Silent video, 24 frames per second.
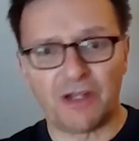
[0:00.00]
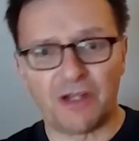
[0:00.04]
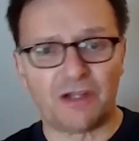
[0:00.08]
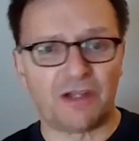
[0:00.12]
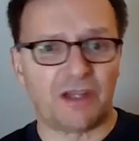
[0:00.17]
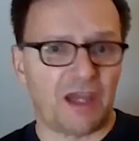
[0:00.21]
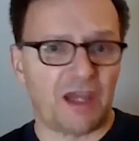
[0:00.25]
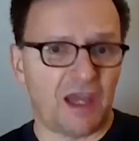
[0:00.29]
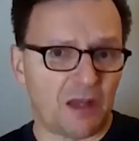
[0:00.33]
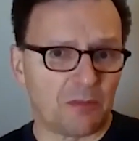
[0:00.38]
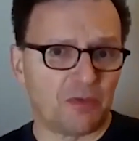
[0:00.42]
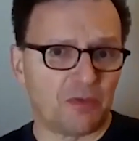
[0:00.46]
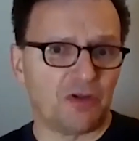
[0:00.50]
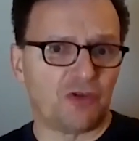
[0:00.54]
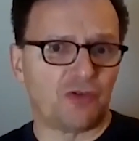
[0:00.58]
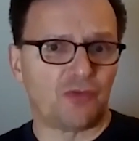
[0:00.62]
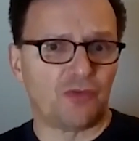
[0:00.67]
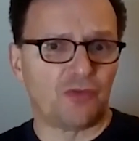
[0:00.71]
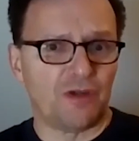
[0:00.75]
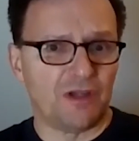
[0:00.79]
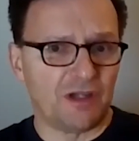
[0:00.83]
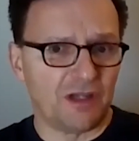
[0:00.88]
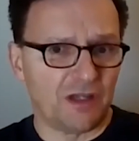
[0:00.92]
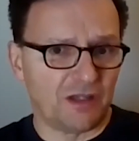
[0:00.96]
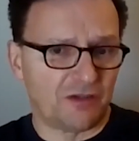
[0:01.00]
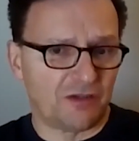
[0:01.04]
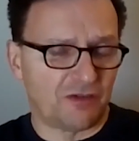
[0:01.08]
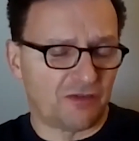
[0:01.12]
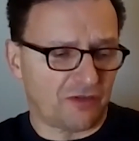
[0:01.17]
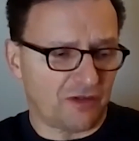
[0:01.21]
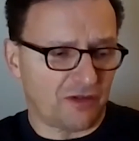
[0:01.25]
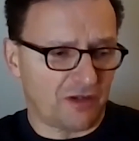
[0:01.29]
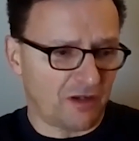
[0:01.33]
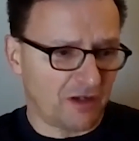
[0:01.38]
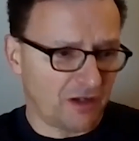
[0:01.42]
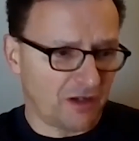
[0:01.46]
It can be treated
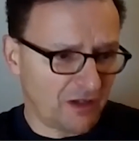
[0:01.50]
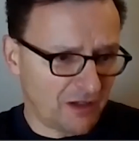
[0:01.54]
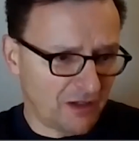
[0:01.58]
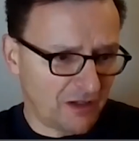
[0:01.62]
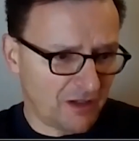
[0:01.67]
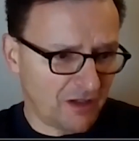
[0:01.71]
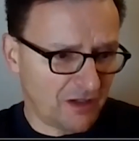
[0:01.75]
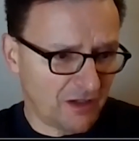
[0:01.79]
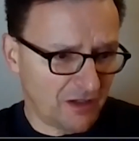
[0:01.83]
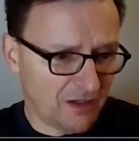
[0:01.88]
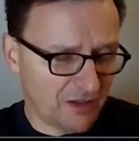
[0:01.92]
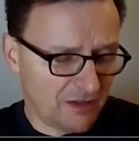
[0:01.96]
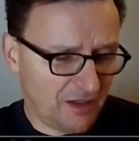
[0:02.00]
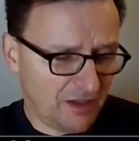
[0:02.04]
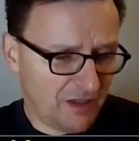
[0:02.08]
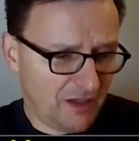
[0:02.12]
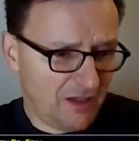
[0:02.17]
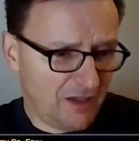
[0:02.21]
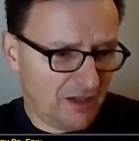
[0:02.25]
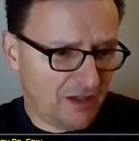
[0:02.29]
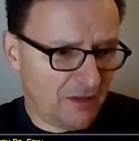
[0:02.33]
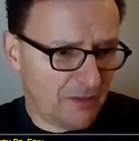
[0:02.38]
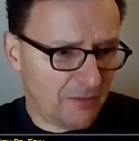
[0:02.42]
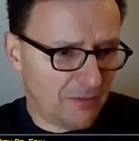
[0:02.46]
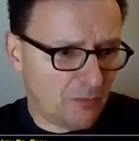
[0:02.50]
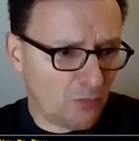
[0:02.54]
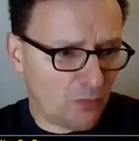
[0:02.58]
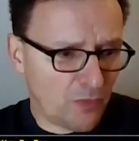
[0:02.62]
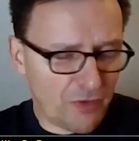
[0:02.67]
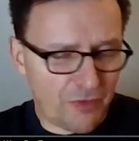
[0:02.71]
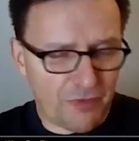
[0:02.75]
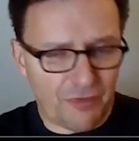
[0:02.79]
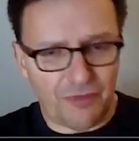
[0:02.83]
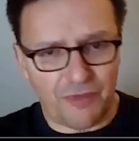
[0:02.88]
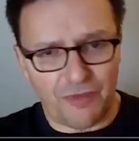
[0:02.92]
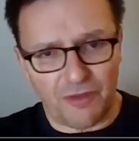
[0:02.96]
uh, uh,
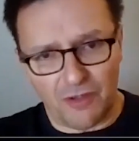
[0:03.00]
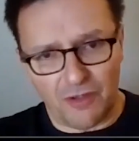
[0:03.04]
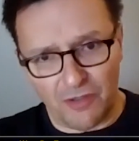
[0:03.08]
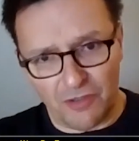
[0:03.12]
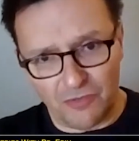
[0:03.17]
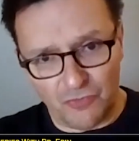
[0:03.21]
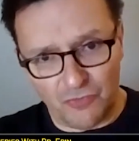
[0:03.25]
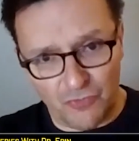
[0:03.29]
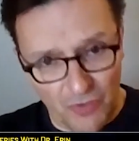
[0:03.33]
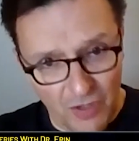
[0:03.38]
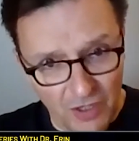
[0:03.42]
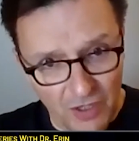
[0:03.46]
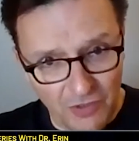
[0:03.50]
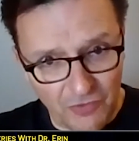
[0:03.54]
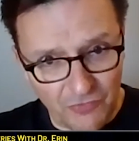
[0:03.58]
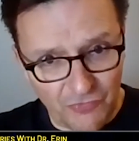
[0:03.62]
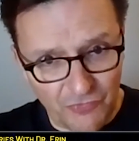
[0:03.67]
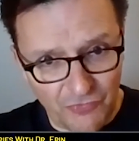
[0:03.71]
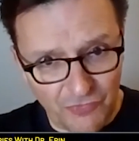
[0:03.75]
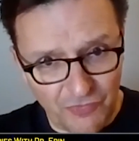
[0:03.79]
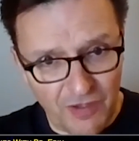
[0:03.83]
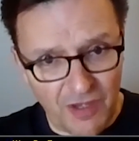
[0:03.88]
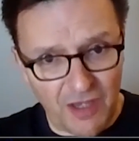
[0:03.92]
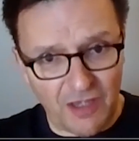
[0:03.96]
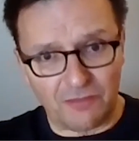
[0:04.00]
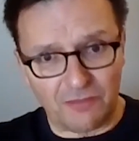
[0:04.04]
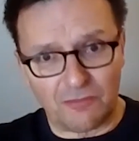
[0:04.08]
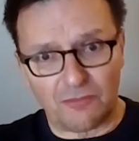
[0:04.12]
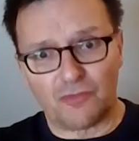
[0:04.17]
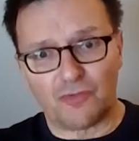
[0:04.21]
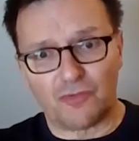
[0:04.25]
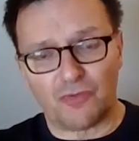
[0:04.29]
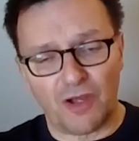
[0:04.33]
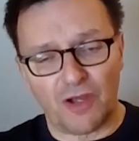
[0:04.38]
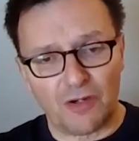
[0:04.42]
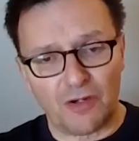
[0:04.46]
with uh, drugs that
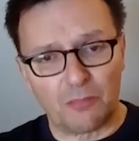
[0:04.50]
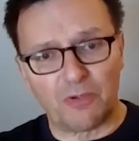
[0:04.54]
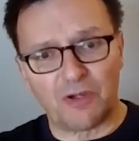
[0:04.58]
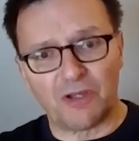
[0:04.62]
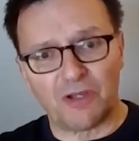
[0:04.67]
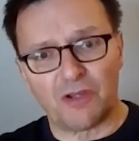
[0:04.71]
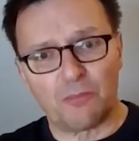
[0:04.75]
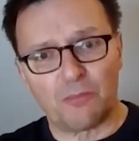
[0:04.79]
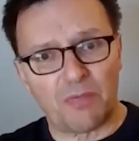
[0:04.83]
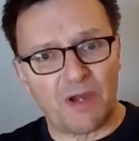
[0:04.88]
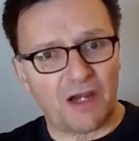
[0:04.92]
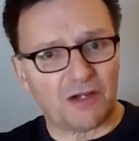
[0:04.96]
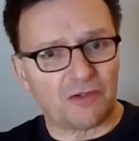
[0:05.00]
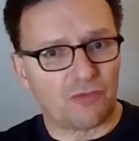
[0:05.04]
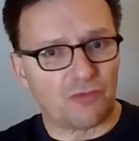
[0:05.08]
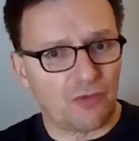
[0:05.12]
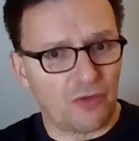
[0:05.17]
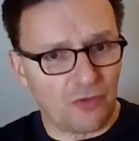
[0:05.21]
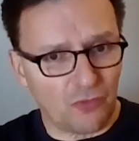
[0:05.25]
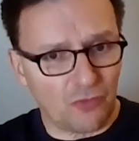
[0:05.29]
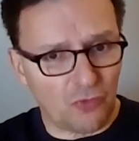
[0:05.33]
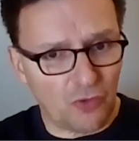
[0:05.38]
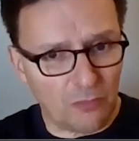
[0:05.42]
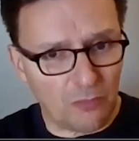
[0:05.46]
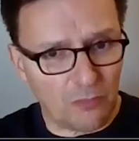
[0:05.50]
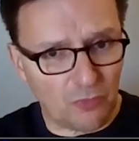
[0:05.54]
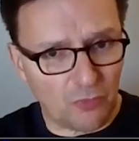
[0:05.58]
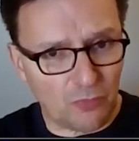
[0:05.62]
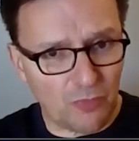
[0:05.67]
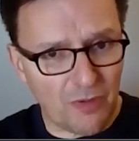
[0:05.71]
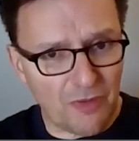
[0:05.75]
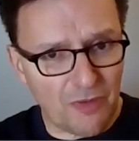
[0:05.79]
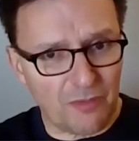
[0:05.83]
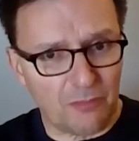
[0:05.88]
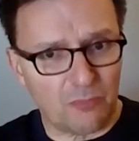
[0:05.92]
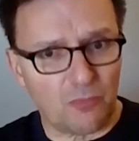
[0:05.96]
try to bring you back to the normal
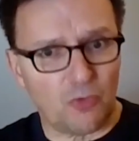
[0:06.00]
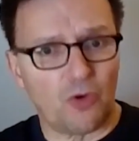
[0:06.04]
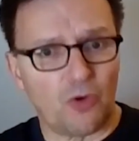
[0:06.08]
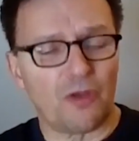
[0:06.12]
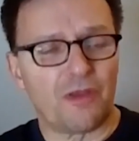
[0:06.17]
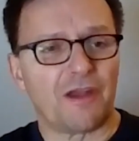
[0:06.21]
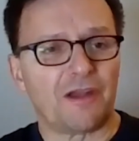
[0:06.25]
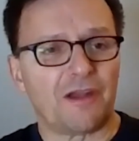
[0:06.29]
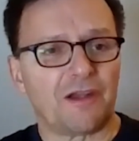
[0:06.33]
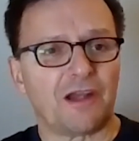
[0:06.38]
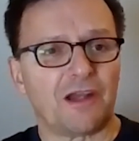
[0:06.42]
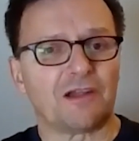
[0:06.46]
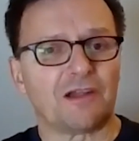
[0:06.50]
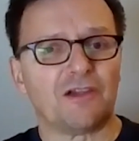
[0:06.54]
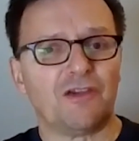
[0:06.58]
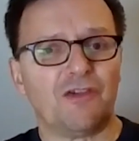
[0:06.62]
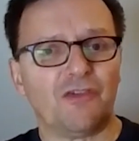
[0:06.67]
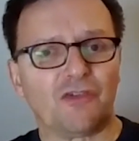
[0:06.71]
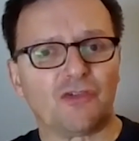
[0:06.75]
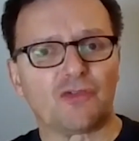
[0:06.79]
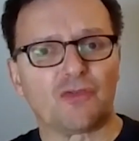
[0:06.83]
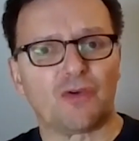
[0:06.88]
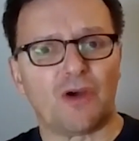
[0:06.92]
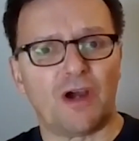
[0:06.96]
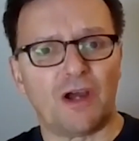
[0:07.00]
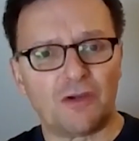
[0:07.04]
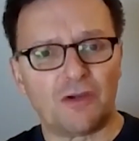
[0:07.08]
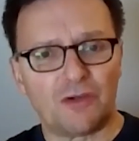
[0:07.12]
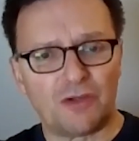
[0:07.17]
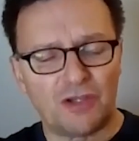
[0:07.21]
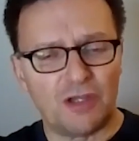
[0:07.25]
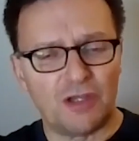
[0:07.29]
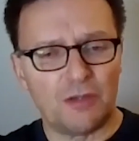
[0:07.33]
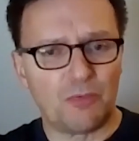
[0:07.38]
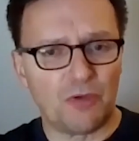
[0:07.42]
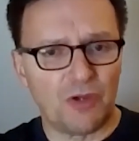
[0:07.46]
rhythm or that at least try to
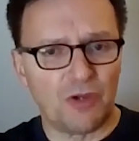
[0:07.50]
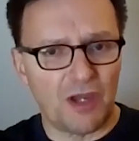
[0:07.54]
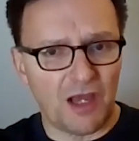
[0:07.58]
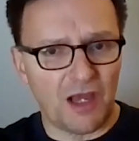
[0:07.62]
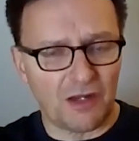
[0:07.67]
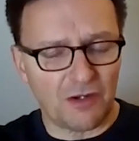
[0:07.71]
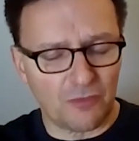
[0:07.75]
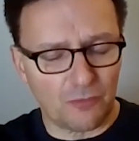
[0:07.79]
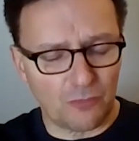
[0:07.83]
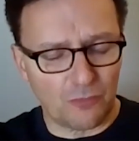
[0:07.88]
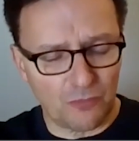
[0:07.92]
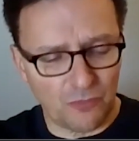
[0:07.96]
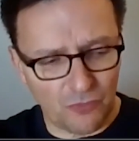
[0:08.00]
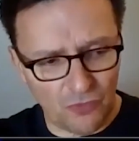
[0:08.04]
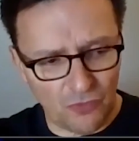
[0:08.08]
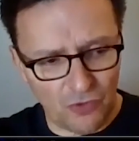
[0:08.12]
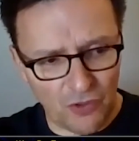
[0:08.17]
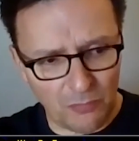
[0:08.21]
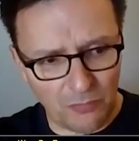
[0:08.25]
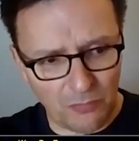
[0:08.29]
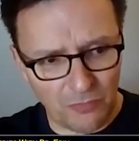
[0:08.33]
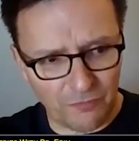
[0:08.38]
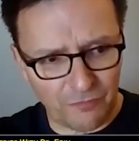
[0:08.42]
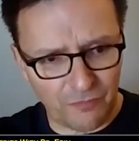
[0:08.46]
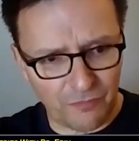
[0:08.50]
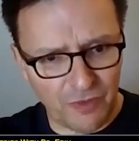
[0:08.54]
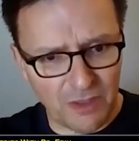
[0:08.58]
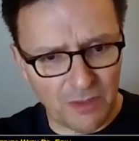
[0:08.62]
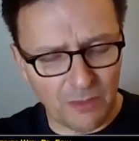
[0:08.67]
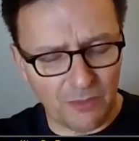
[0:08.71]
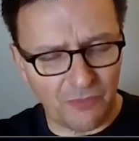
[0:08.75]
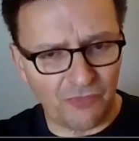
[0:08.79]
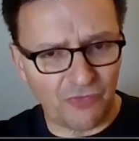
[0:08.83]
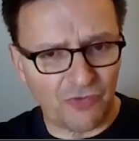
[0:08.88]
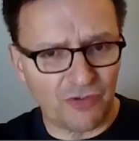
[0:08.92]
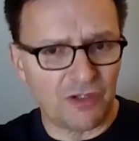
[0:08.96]
keep you at a normal
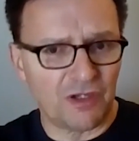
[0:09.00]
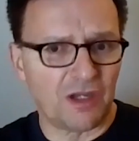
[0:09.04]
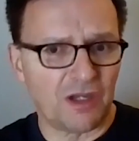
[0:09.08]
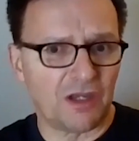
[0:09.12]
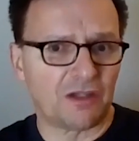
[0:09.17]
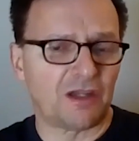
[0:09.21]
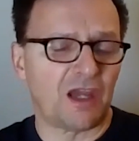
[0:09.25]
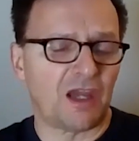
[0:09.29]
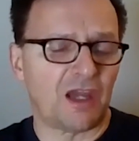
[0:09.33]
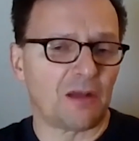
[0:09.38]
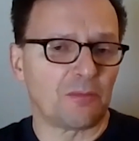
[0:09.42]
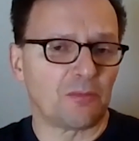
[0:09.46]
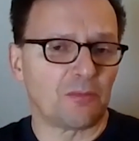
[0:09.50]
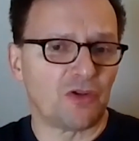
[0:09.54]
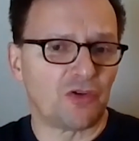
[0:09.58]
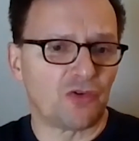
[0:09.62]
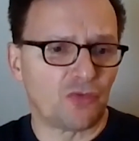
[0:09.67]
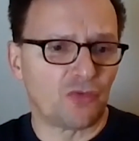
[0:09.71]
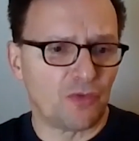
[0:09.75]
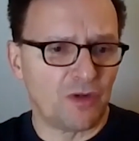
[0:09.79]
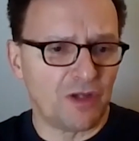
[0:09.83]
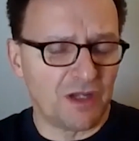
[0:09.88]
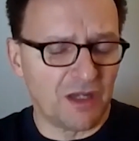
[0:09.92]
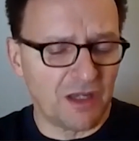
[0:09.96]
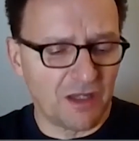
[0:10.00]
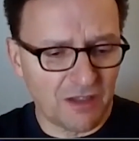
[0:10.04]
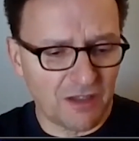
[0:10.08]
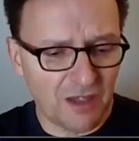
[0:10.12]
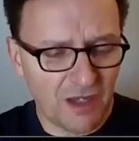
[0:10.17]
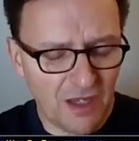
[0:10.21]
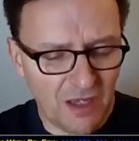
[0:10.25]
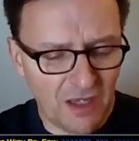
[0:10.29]
frequency. It can be treated